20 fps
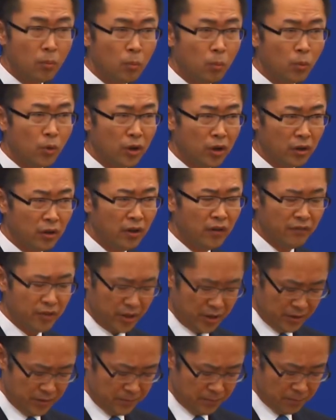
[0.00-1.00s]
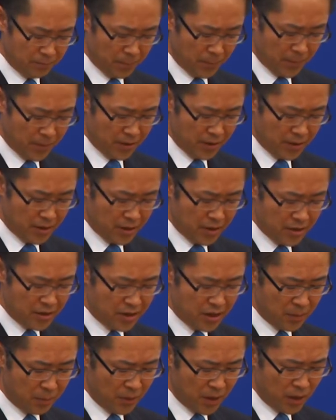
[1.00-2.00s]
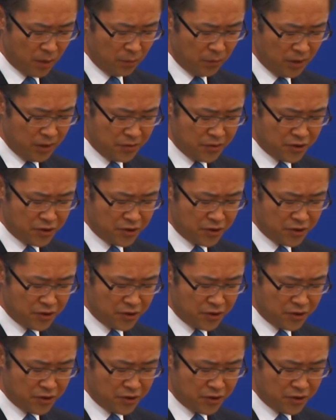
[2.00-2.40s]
Moreover, Japan will